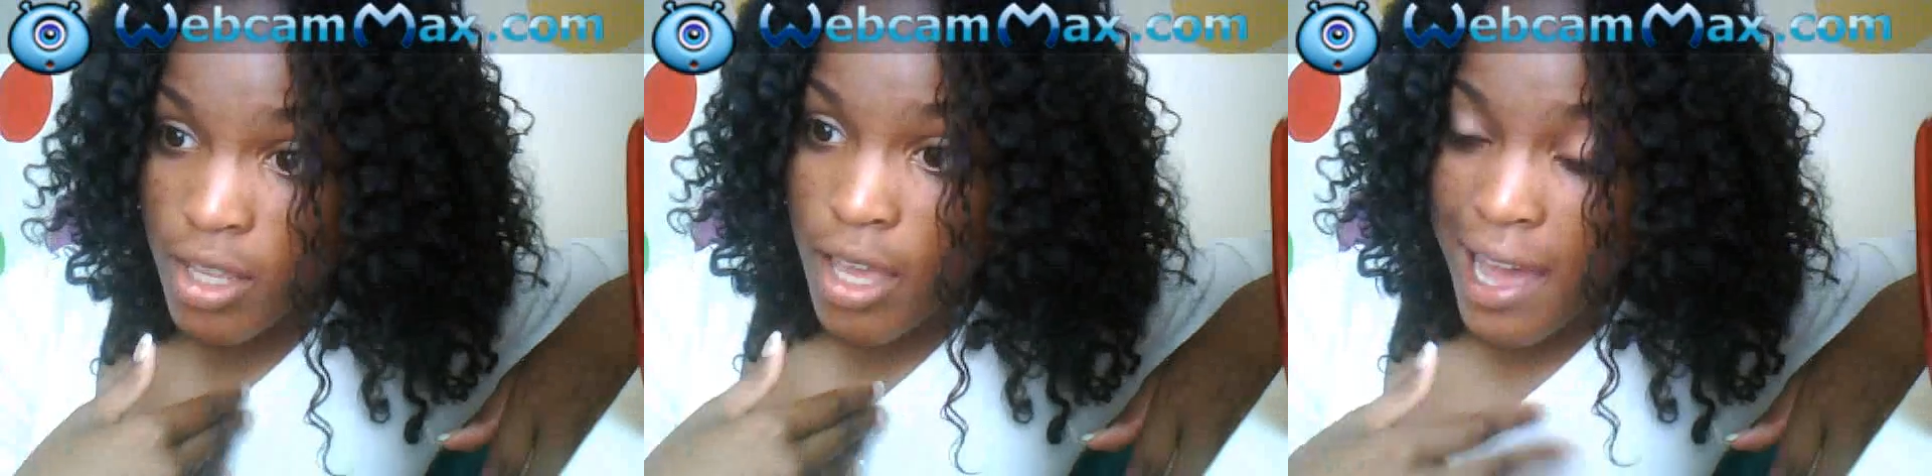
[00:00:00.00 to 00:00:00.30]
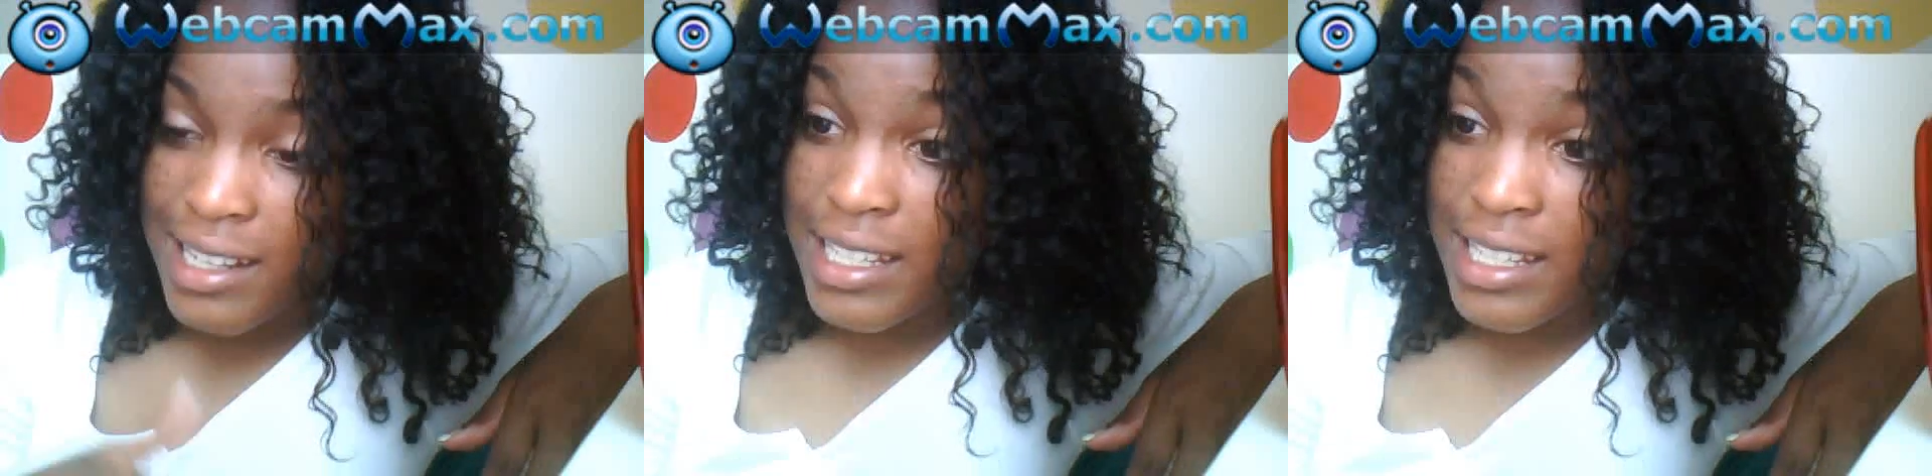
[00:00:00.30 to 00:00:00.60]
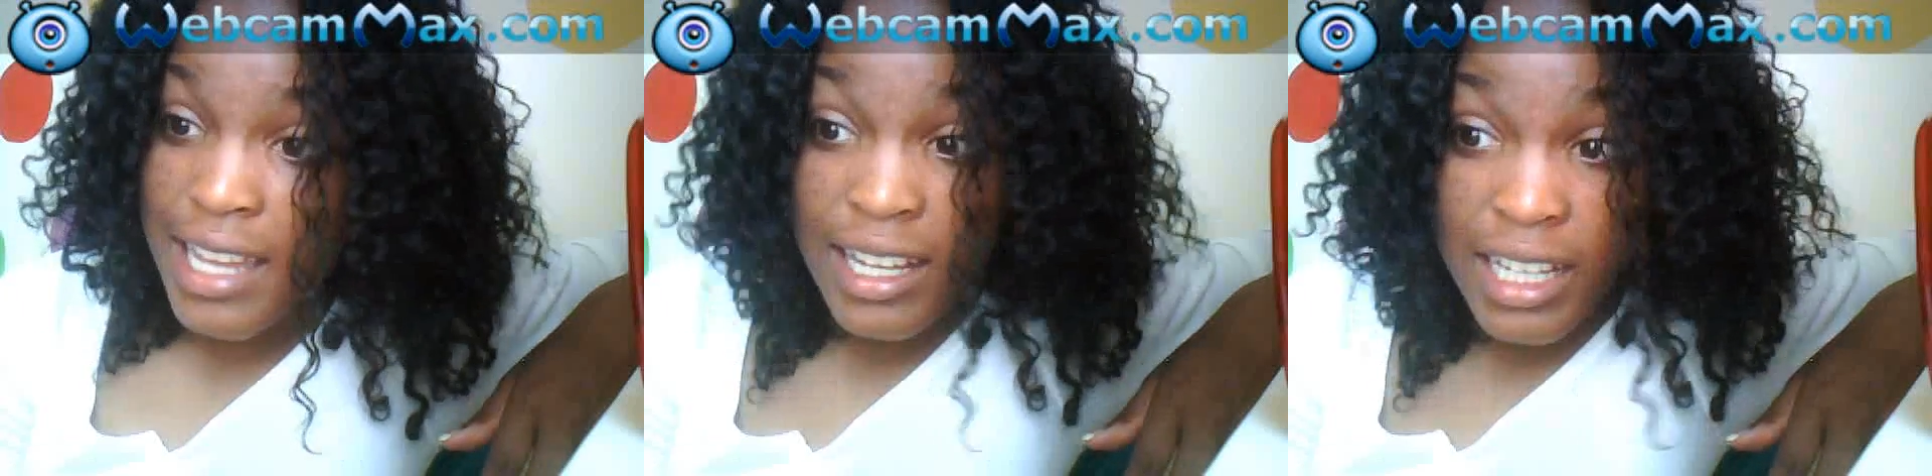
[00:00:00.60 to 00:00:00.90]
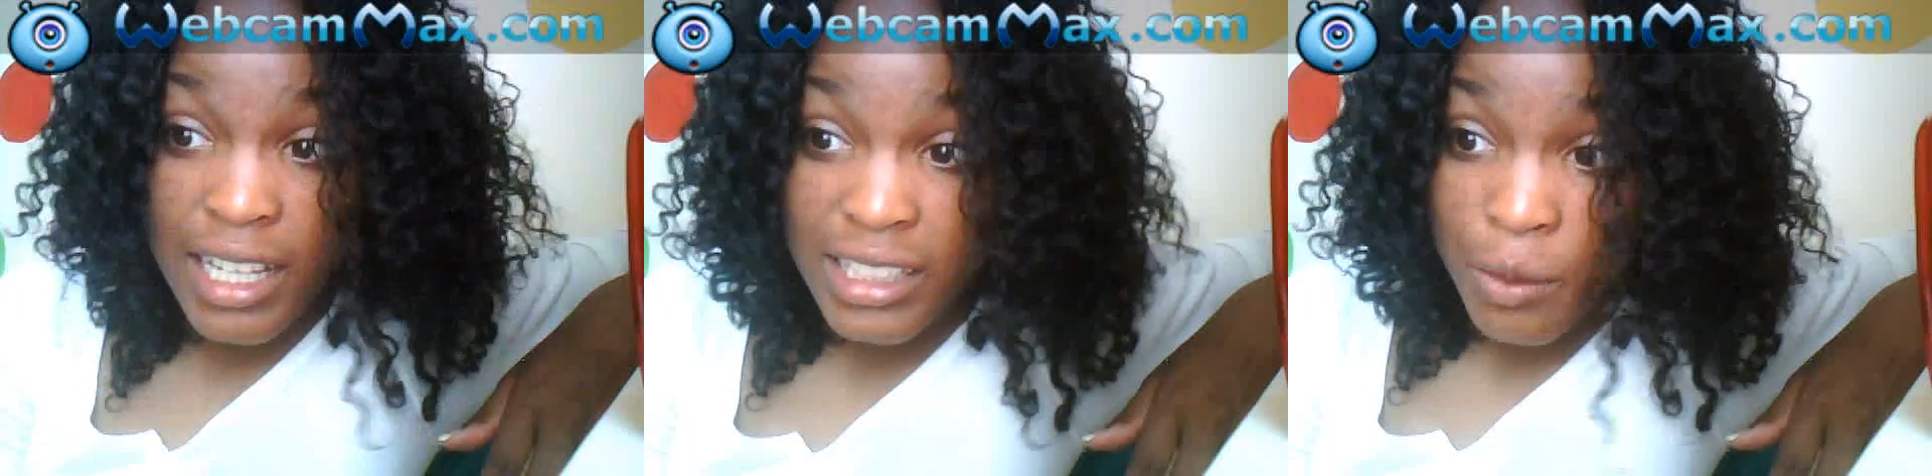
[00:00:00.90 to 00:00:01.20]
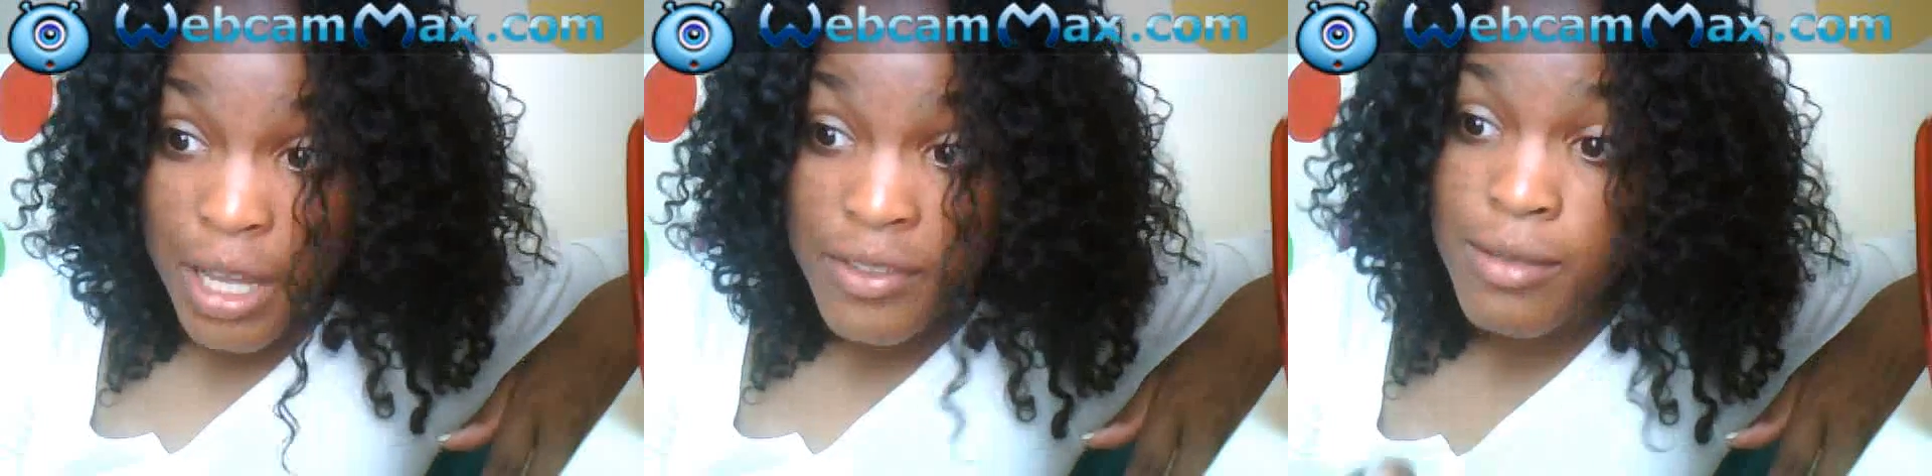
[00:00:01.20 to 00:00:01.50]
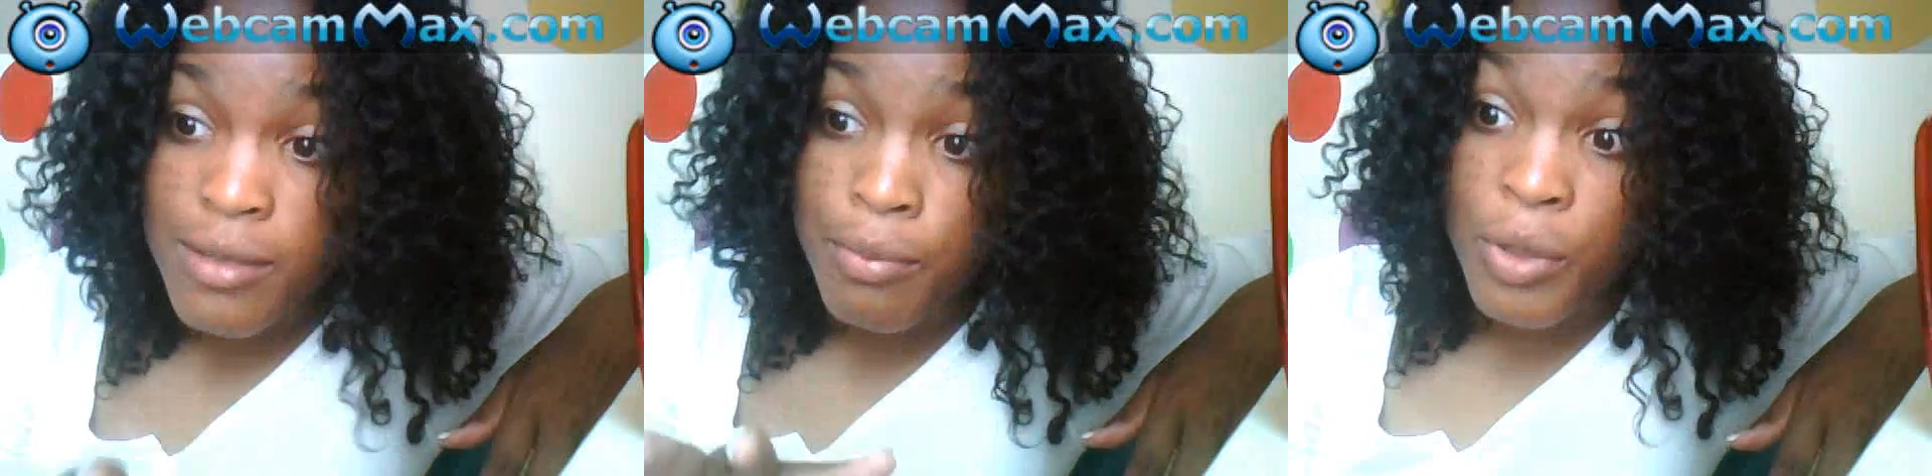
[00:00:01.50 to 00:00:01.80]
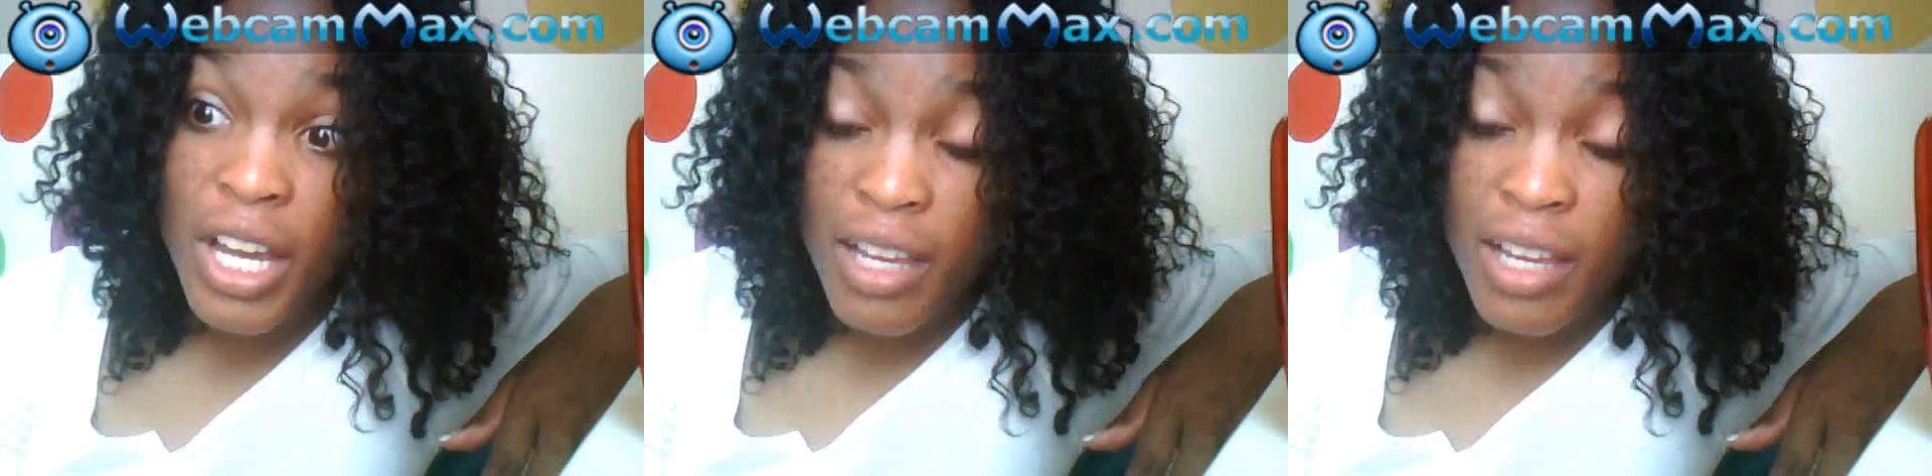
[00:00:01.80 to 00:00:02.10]
I did not cut the wefts,
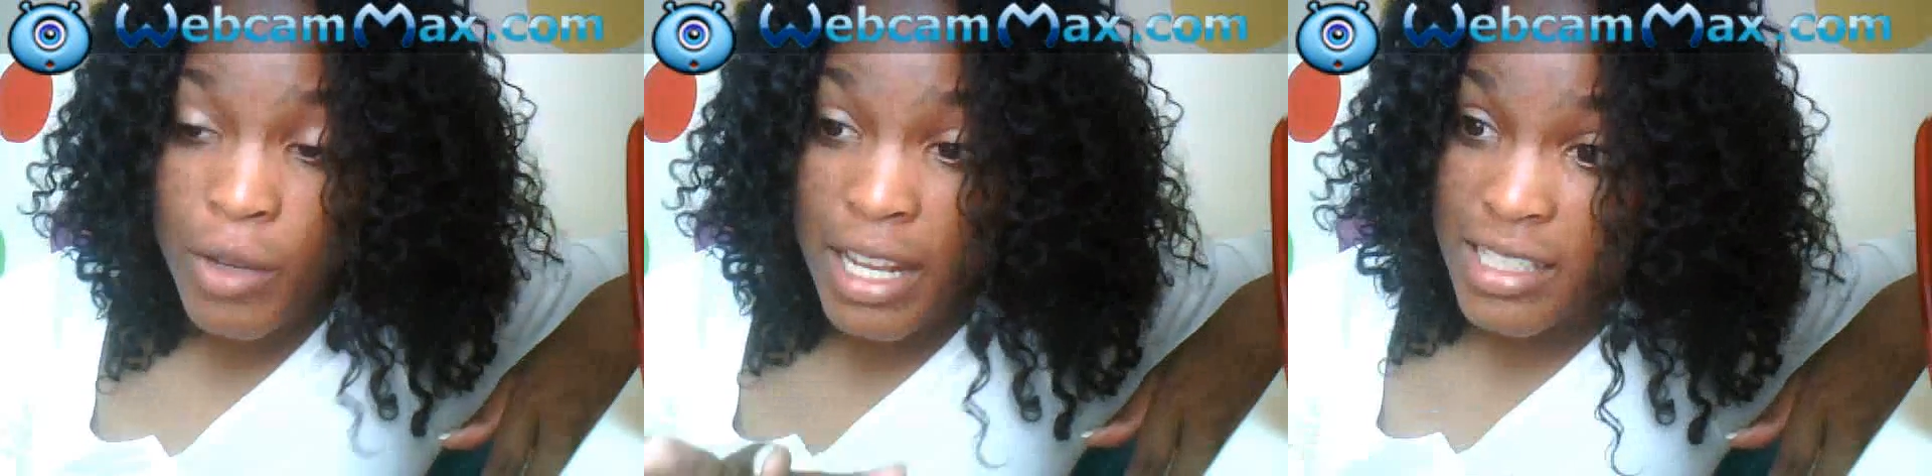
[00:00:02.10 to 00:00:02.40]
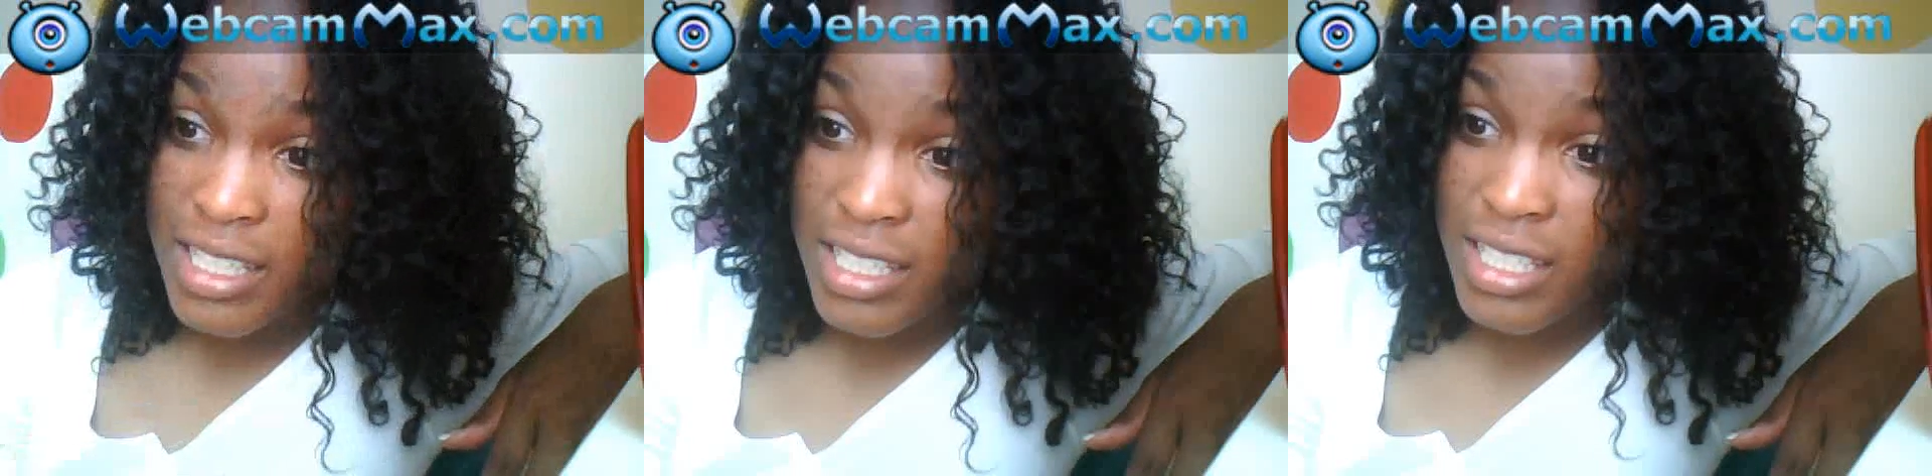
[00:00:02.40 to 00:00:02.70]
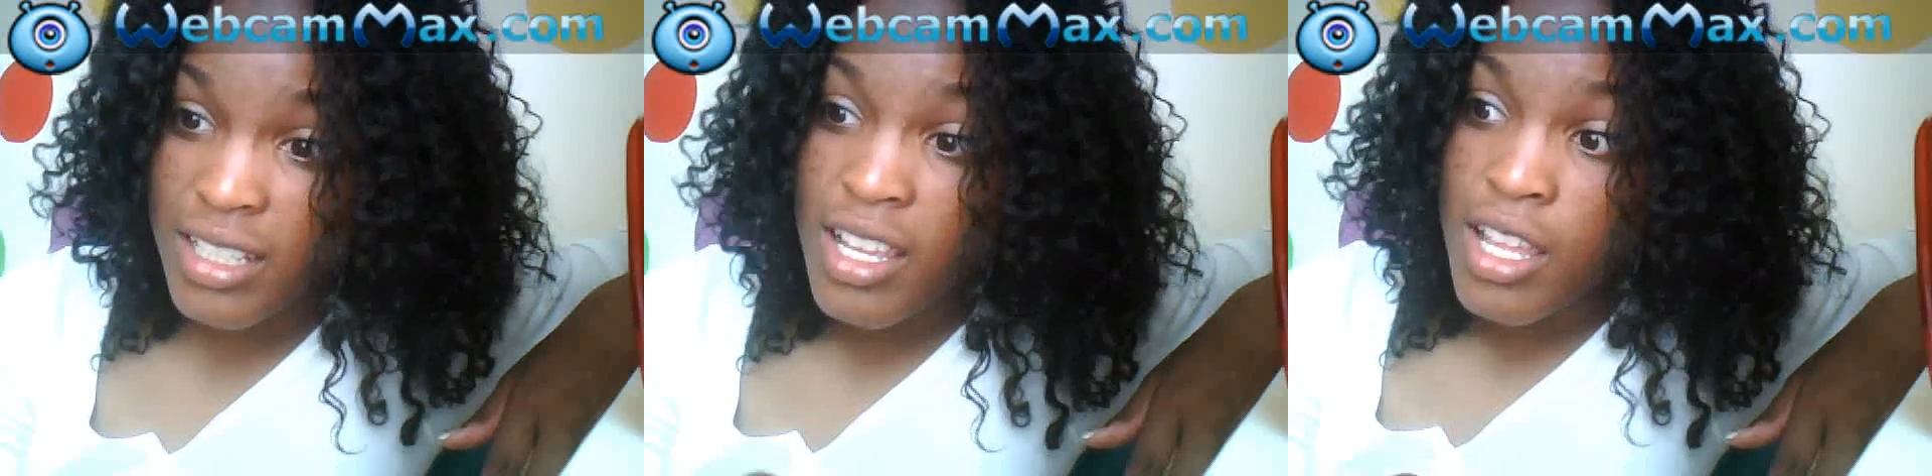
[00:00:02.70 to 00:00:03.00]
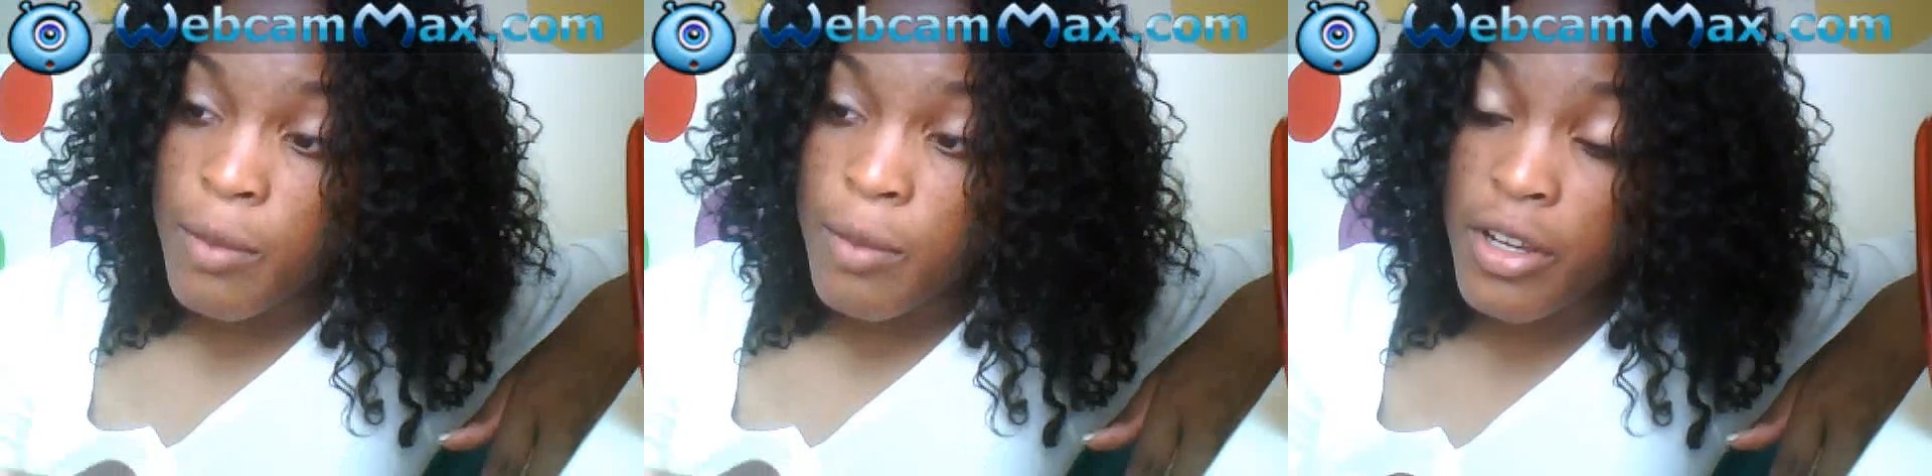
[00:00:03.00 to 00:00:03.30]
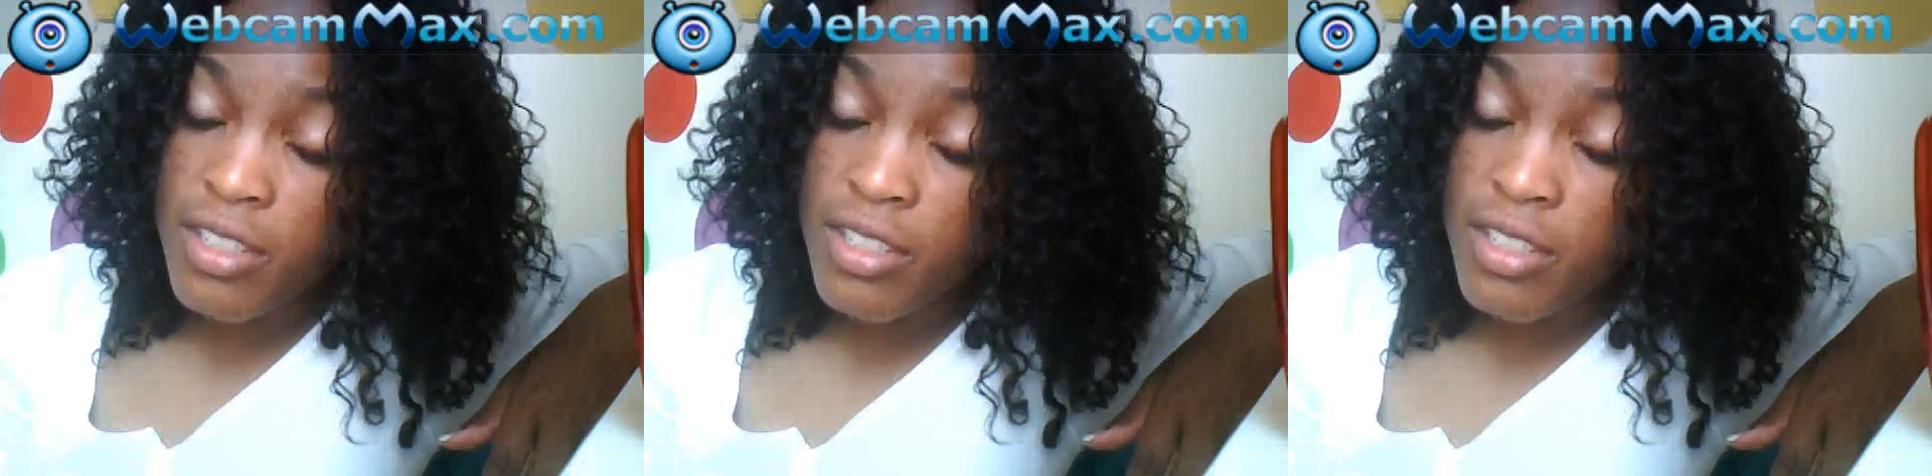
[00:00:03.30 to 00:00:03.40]
but what the person